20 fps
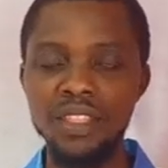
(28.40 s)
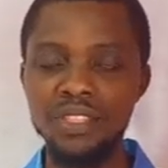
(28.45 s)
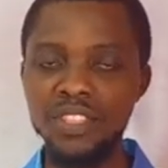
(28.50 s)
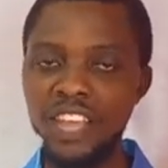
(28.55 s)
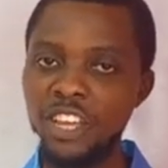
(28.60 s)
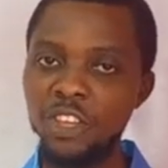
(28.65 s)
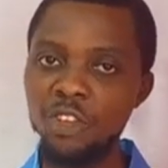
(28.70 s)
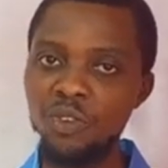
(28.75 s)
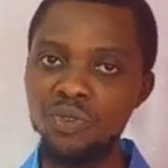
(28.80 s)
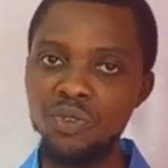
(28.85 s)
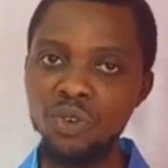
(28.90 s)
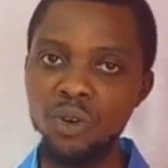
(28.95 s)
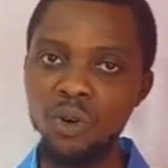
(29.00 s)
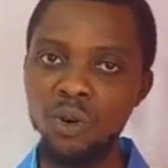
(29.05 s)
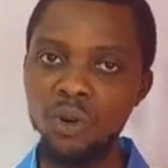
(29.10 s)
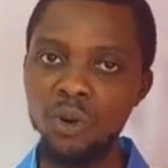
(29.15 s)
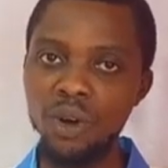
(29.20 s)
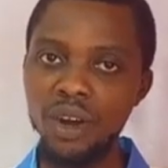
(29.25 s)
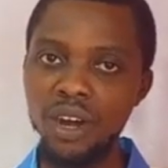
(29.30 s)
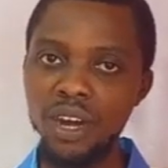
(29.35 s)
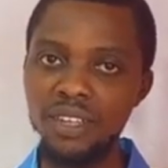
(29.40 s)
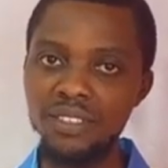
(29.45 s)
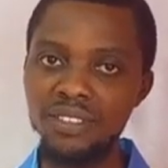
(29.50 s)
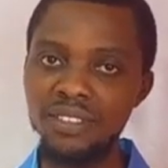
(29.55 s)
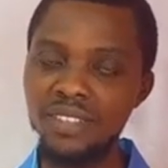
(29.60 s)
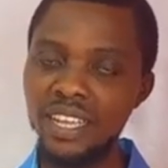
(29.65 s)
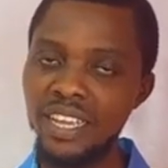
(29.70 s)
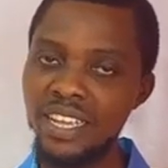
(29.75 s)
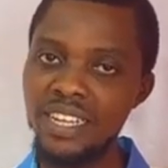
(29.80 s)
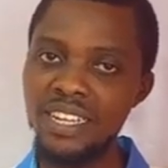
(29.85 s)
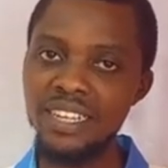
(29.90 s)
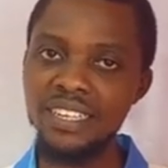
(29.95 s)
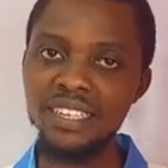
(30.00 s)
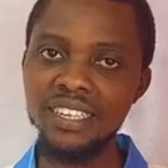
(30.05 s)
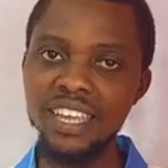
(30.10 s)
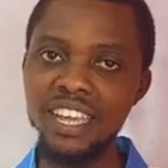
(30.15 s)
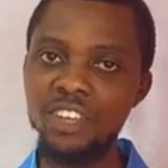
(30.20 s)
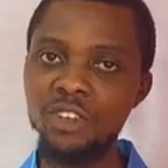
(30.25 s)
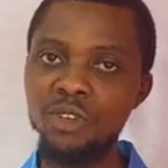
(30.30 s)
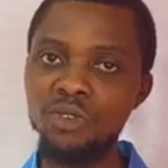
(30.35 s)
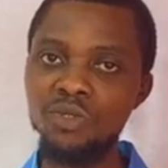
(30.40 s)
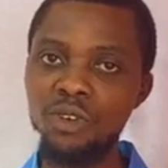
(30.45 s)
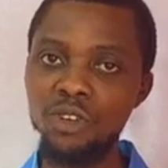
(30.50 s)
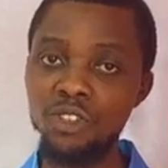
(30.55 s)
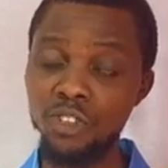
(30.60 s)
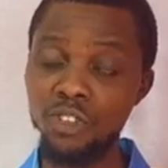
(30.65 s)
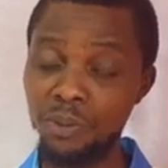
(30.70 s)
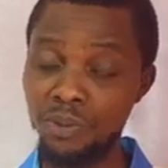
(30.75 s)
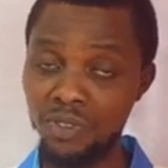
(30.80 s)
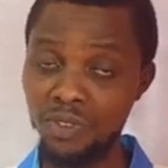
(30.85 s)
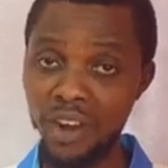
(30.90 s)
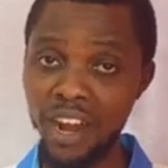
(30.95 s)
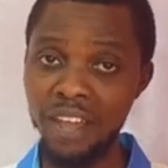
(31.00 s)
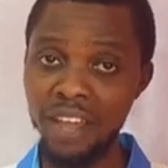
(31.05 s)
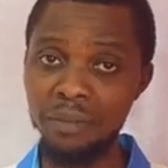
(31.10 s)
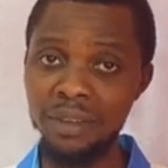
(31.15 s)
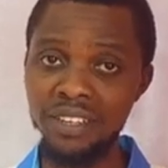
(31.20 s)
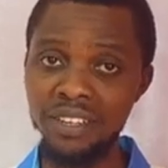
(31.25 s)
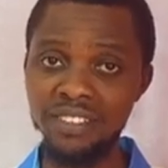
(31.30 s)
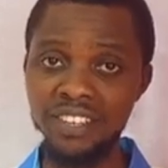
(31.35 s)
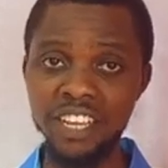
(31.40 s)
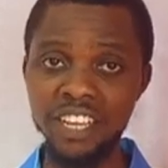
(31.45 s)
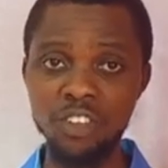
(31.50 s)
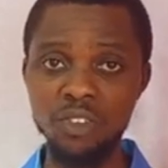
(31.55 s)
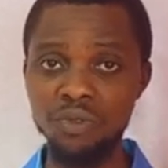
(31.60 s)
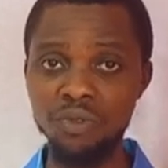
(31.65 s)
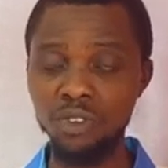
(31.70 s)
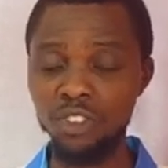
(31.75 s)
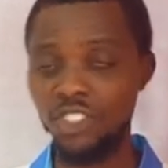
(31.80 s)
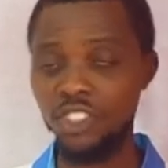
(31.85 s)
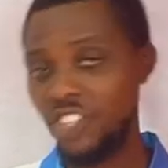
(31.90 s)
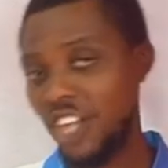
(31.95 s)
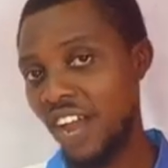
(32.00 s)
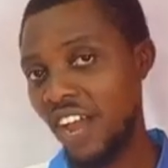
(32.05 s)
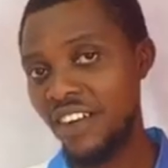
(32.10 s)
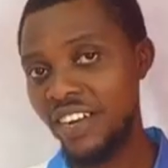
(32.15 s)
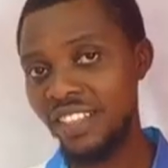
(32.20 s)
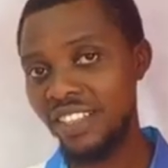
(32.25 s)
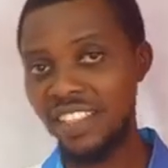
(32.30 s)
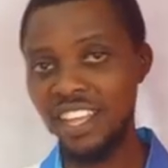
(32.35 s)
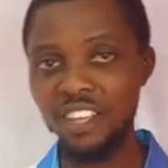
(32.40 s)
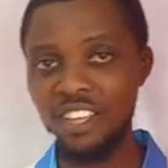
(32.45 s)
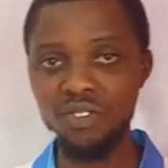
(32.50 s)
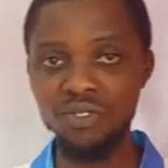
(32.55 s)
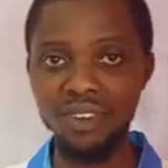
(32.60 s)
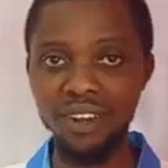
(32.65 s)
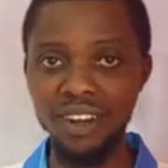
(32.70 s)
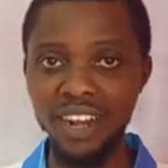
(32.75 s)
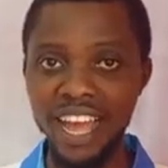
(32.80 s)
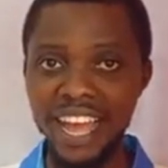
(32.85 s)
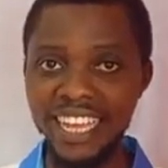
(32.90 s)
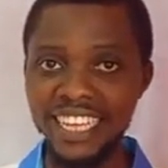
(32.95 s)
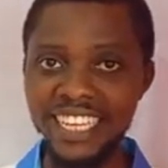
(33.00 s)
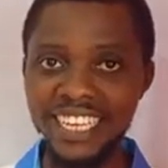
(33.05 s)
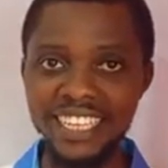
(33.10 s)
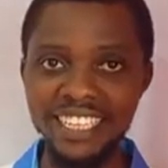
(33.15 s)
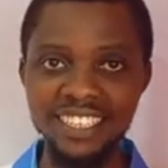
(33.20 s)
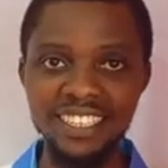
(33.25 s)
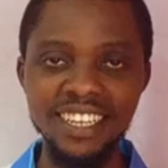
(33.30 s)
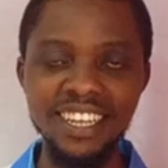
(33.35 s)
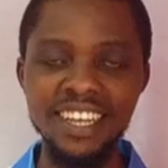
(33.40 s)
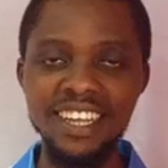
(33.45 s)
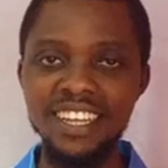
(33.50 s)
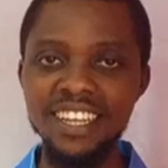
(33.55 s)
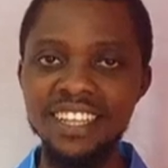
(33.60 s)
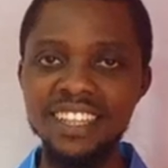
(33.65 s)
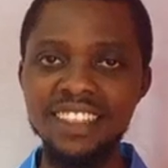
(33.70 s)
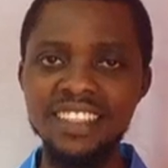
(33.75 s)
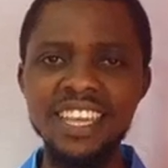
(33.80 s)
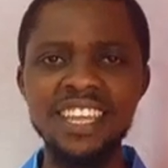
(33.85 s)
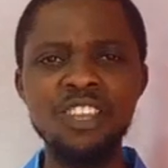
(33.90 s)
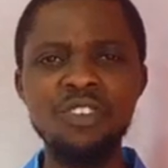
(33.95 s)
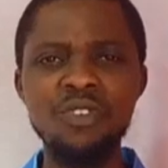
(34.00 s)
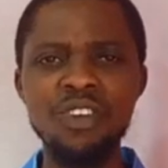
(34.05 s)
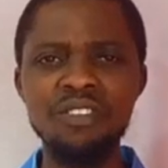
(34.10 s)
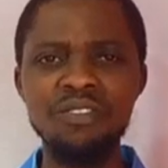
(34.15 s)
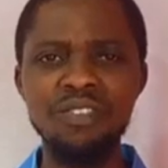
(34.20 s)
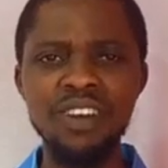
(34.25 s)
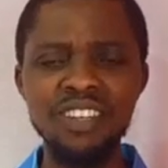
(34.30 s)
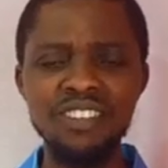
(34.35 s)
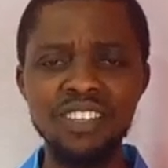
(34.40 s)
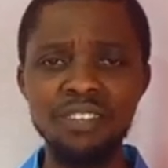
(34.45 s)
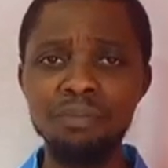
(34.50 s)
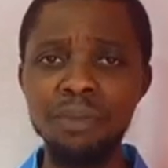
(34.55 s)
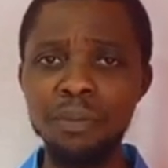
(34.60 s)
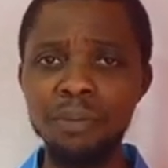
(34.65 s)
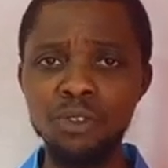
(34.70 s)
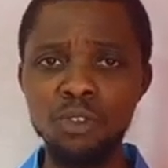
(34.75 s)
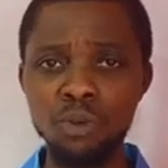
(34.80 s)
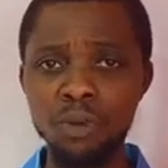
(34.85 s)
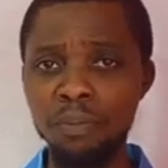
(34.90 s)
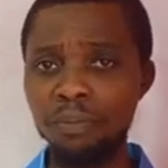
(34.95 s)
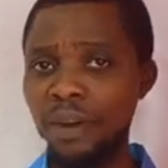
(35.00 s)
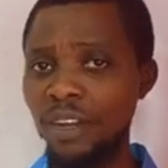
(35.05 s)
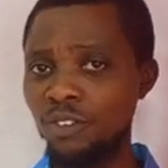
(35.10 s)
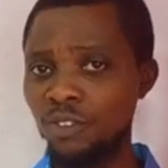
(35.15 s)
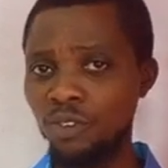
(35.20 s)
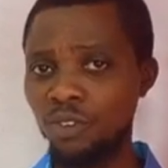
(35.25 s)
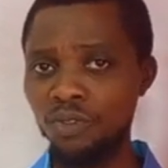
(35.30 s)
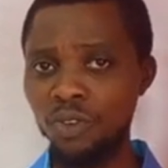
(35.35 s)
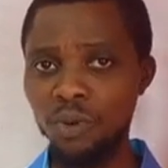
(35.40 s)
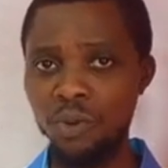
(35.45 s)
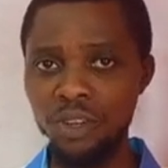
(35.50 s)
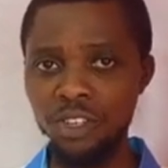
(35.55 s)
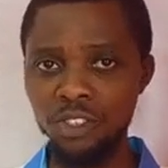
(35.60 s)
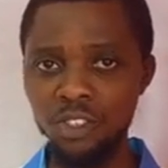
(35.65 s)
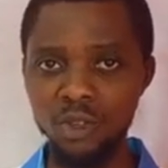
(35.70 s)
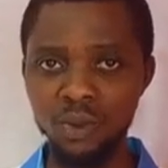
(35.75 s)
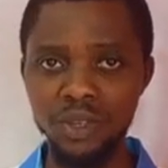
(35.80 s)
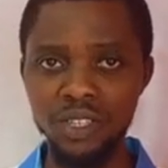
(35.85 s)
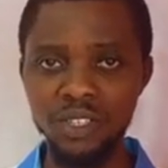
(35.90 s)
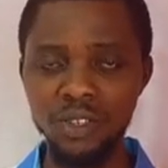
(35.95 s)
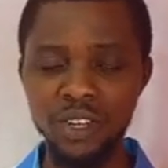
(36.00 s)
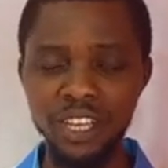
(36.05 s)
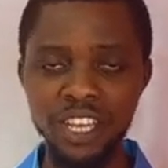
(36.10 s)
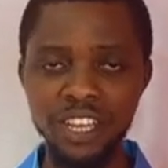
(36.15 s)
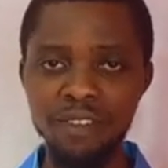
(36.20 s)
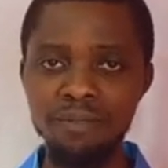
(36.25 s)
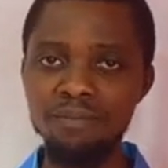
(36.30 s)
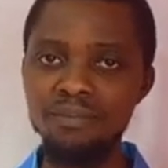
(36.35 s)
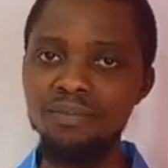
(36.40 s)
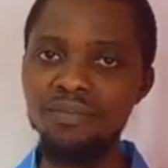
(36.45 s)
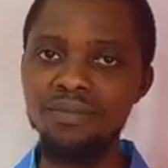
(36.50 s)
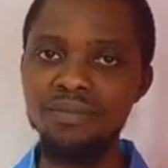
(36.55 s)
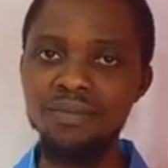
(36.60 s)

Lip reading: Thank you for staying. Thank you for subscribing. Thank you for sharing. Thank you for liking. Thank you for inviting people to be part of what we're doing. Okay.